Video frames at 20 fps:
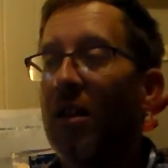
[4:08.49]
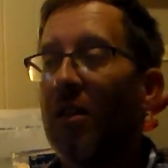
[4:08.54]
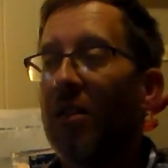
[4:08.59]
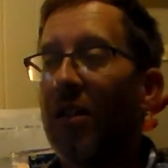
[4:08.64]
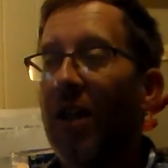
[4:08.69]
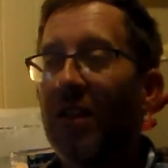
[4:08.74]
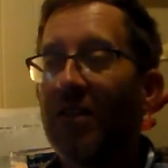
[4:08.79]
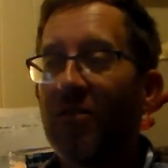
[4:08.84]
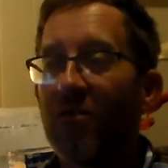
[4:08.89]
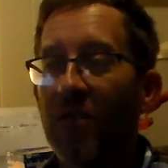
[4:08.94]

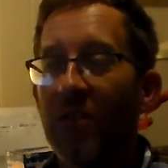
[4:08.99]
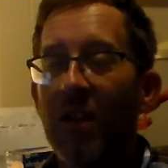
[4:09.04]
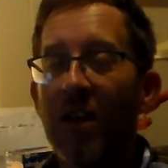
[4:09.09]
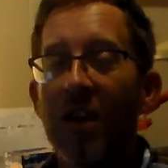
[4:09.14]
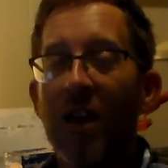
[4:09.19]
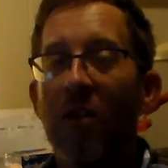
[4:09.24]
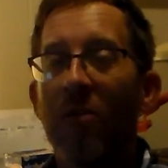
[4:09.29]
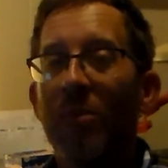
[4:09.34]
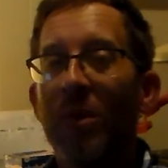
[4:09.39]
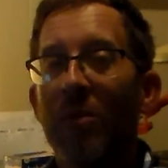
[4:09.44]
That's the
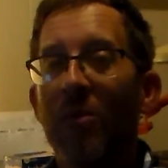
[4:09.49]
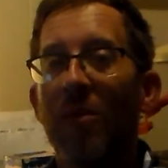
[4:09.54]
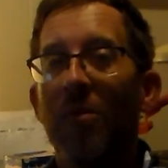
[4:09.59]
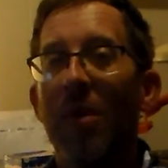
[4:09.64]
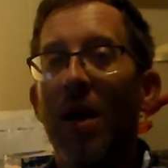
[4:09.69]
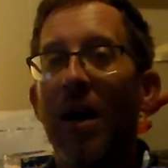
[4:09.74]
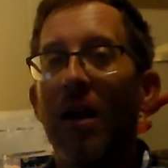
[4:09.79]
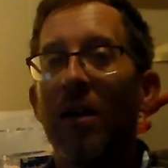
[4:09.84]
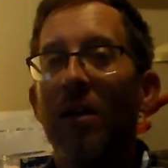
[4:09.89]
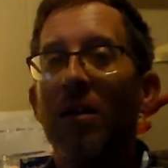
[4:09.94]
thing I remember
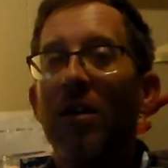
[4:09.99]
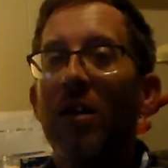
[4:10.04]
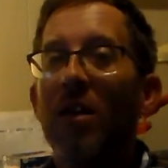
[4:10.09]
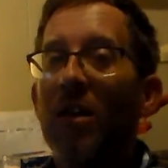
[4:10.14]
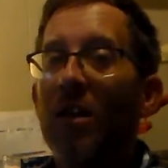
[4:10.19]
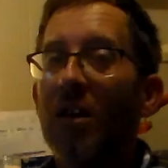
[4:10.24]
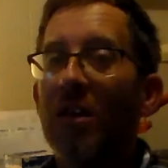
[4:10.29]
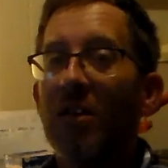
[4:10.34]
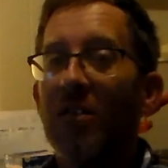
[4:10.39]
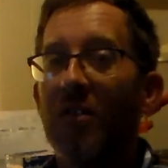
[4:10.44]
about it,
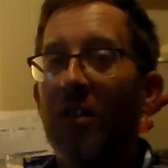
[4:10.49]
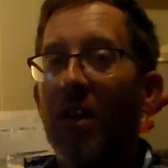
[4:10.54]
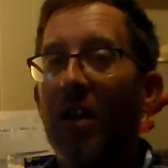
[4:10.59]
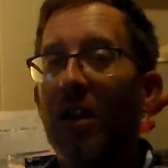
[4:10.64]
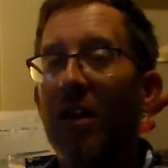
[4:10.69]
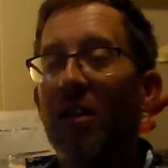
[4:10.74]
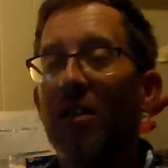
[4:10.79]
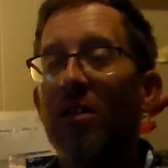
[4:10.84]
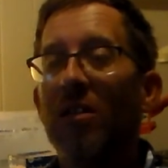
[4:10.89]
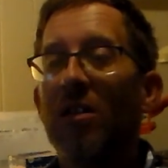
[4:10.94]
is
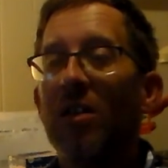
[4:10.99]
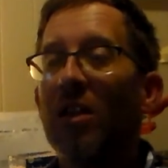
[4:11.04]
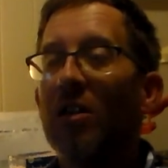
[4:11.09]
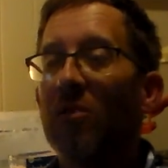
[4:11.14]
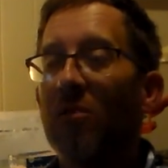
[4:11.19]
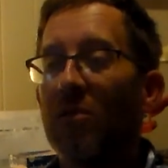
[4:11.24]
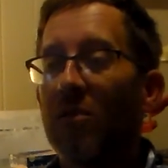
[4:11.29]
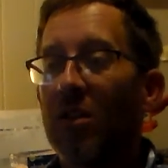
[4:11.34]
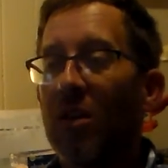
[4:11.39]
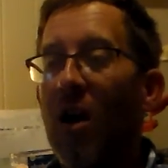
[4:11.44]
that
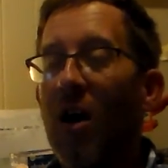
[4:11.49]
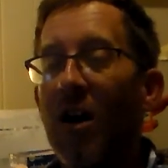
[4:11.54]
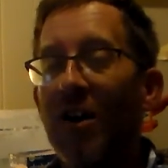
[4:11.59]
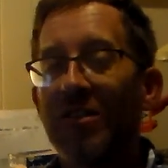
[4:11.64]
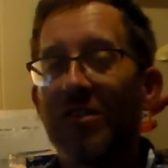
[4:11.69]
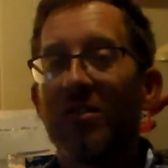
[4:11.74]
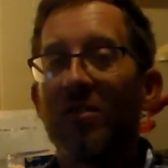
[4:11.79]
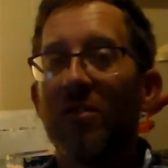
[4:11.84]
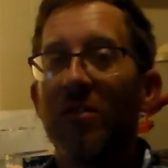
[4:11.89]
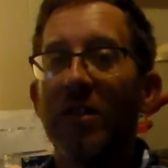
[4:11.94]
it
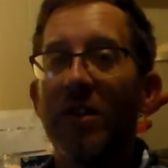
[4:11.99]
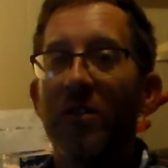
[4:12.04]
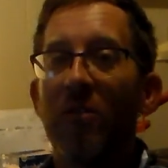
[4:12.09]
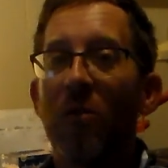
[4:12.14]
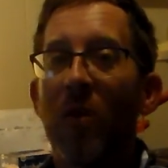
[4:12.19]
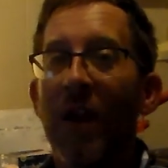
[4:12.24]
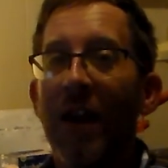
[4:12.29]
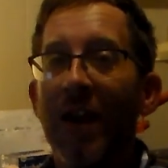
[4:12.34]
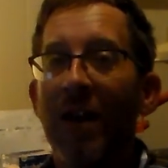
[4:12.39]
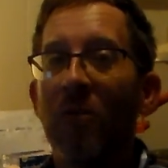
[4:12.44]
constantly
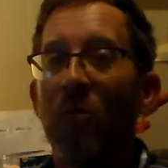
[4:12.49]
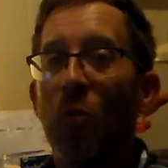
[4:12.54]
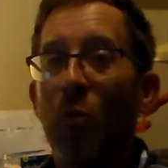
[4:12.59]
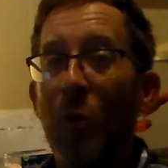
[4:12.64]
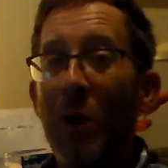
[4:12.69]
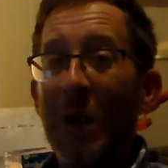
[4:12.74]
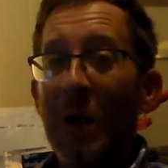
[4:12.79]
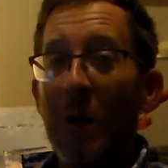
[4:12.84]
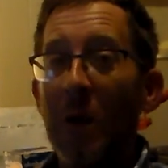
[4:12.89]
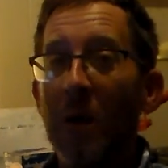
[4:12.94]

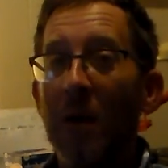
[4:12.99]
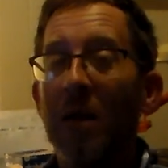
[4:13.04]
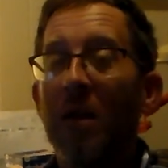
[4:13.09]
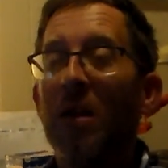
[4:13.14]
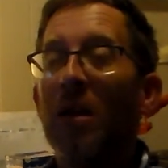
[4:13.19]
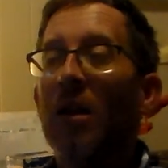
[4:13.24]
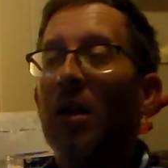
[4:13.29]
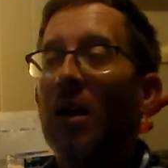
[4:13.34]
ran weird.